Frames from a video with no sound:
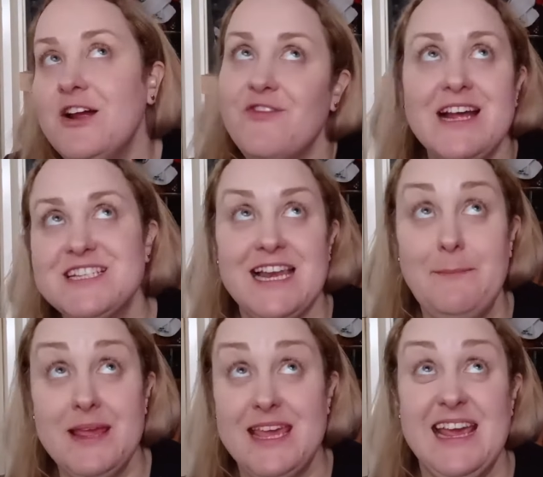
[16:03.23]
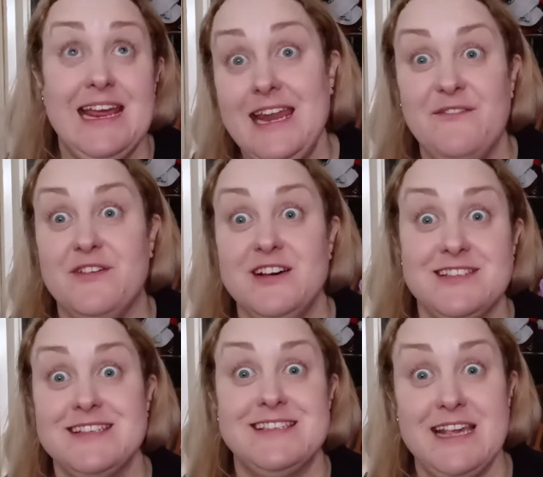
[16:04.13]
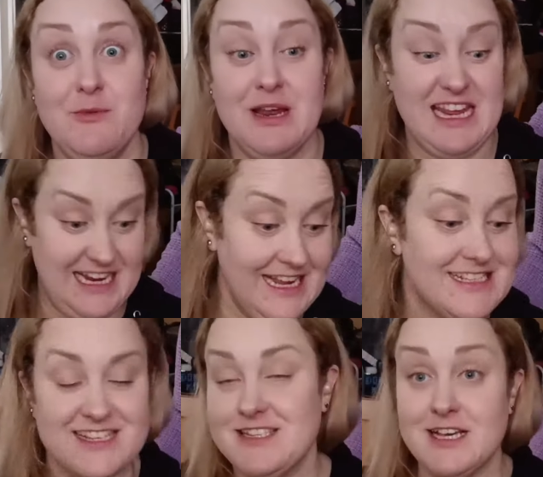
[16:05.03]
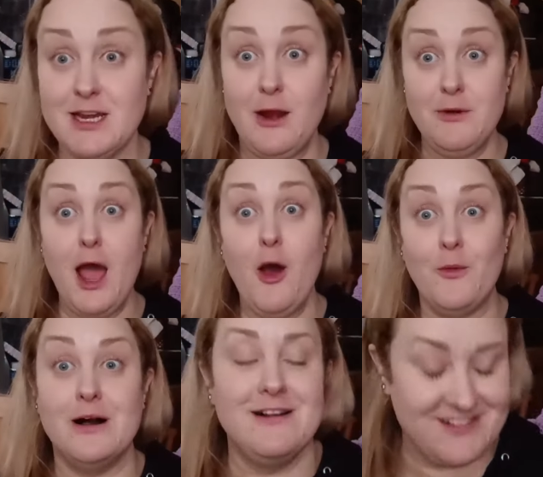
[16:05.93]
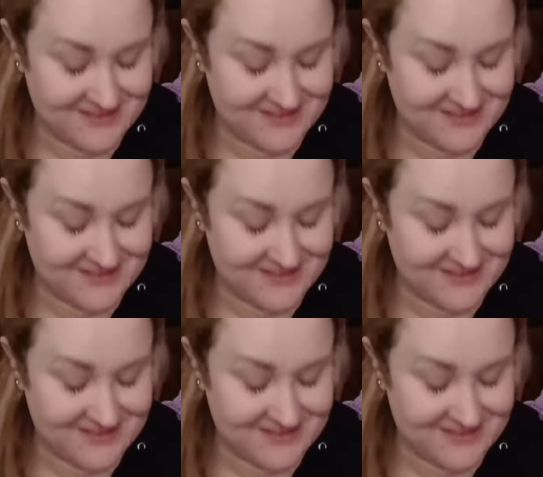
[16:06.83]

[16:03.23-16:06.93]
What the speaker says: Reg, let me get in it first and see what it is, because I don't know.